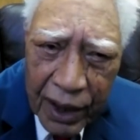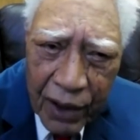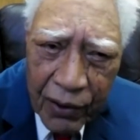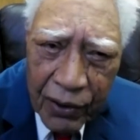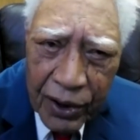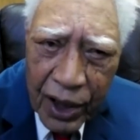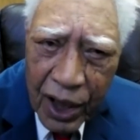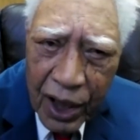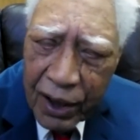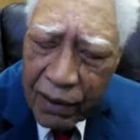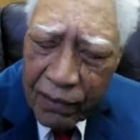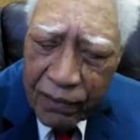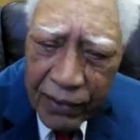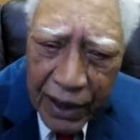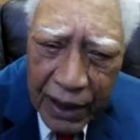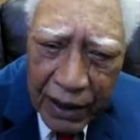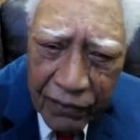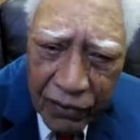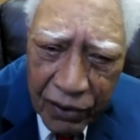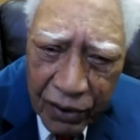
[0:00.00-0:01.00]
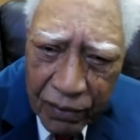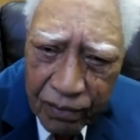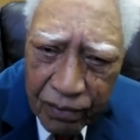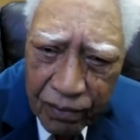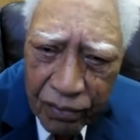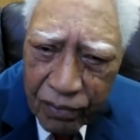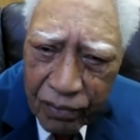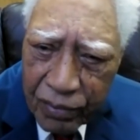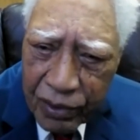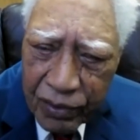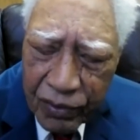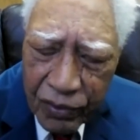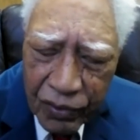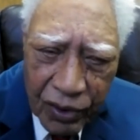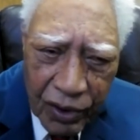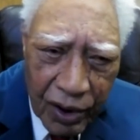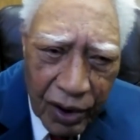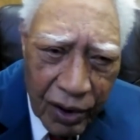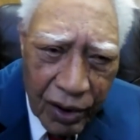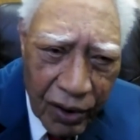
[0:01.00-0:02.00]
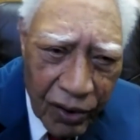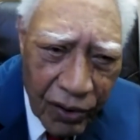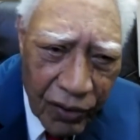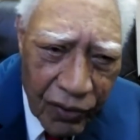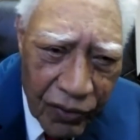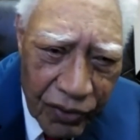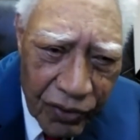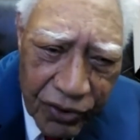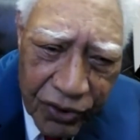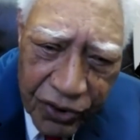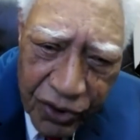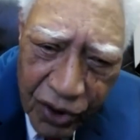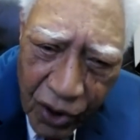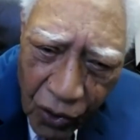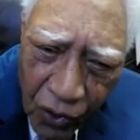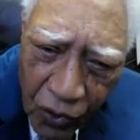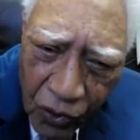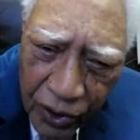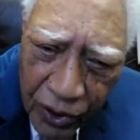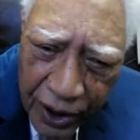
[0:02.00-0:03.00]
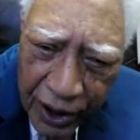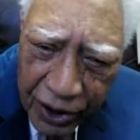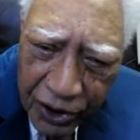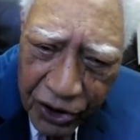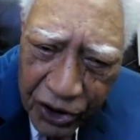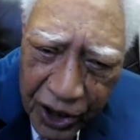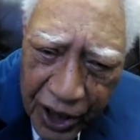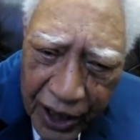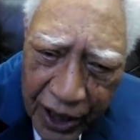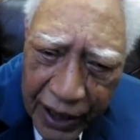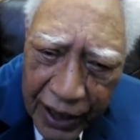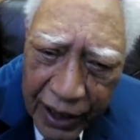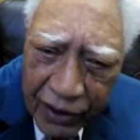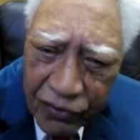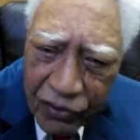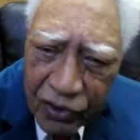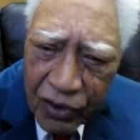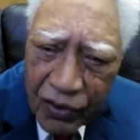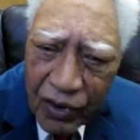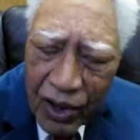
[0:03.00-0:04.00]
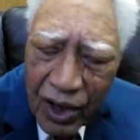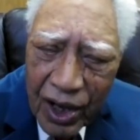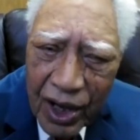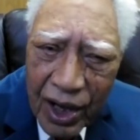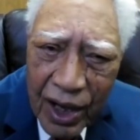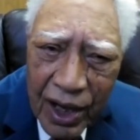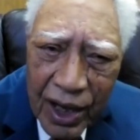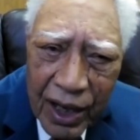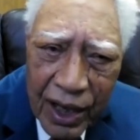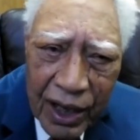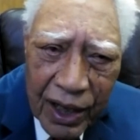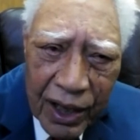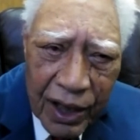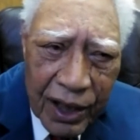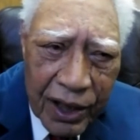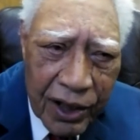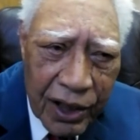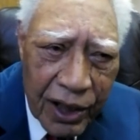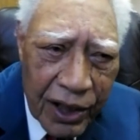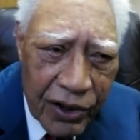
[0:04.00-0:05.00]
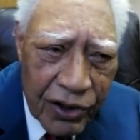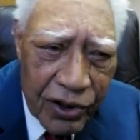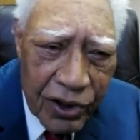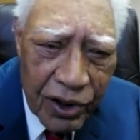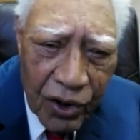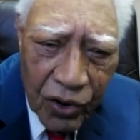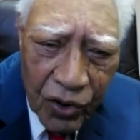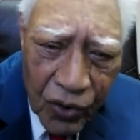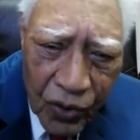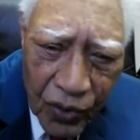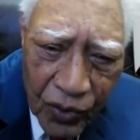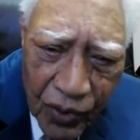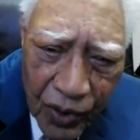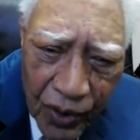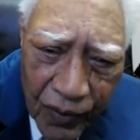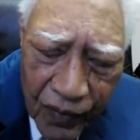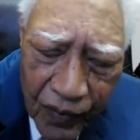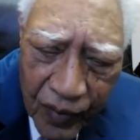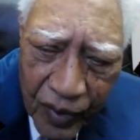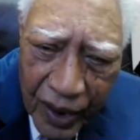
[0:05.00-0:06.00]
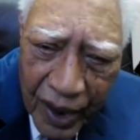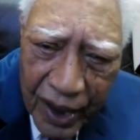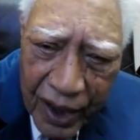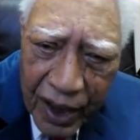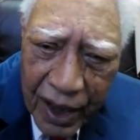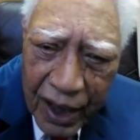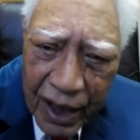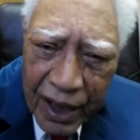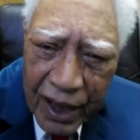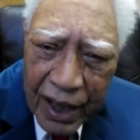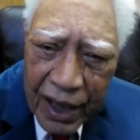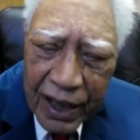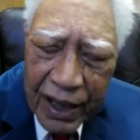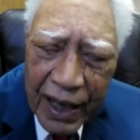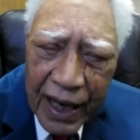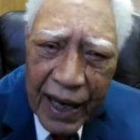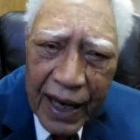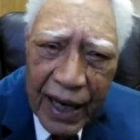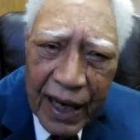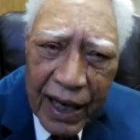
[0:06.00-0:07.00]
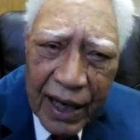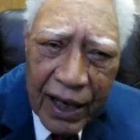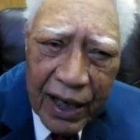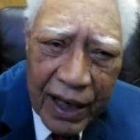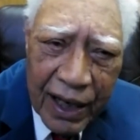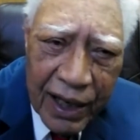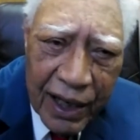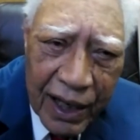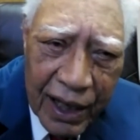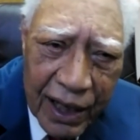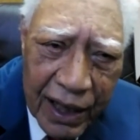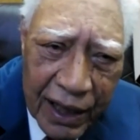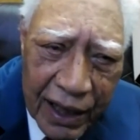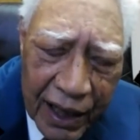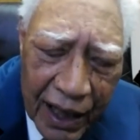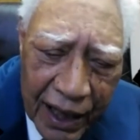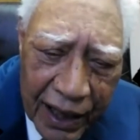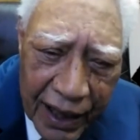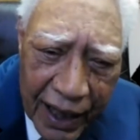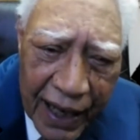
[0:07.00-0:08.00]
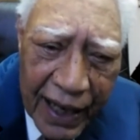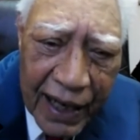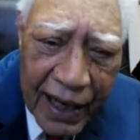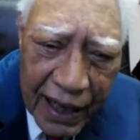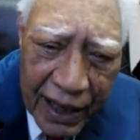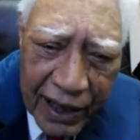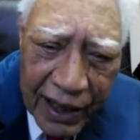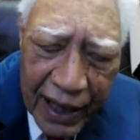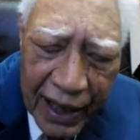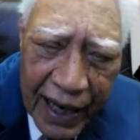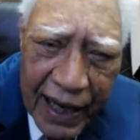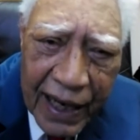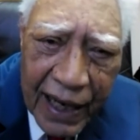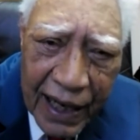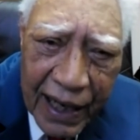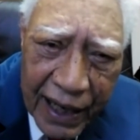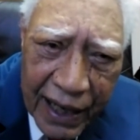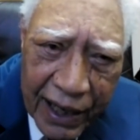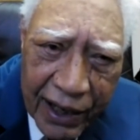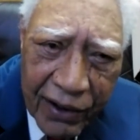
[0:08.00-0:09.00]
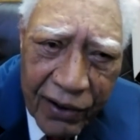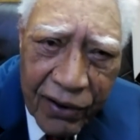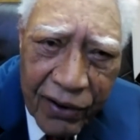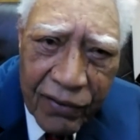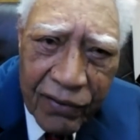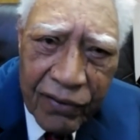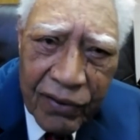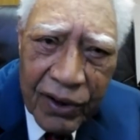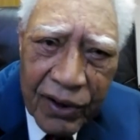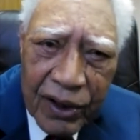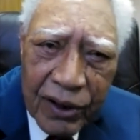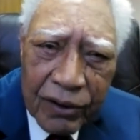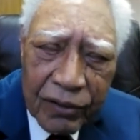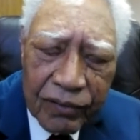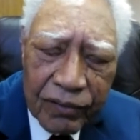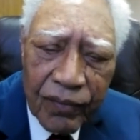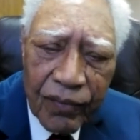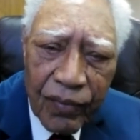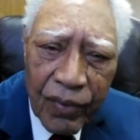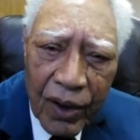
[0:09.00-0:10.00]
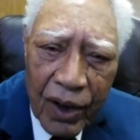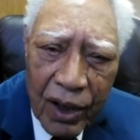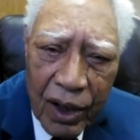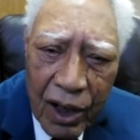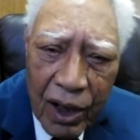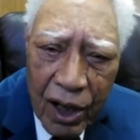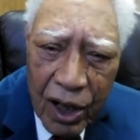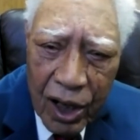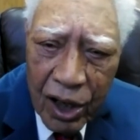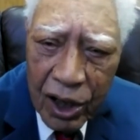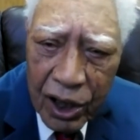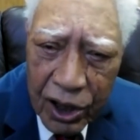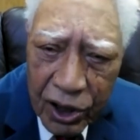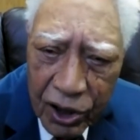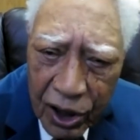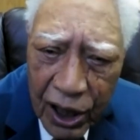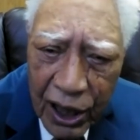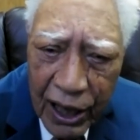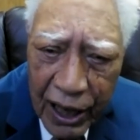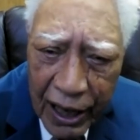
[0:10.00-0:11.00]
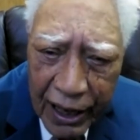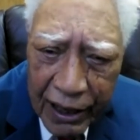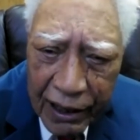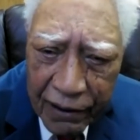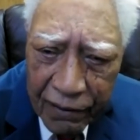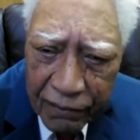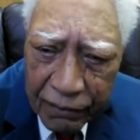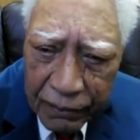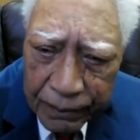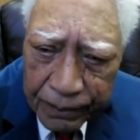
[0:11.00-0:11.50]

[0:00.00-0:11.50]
None of them never uh, stole anything. Uh, so uh, they they they lived a good life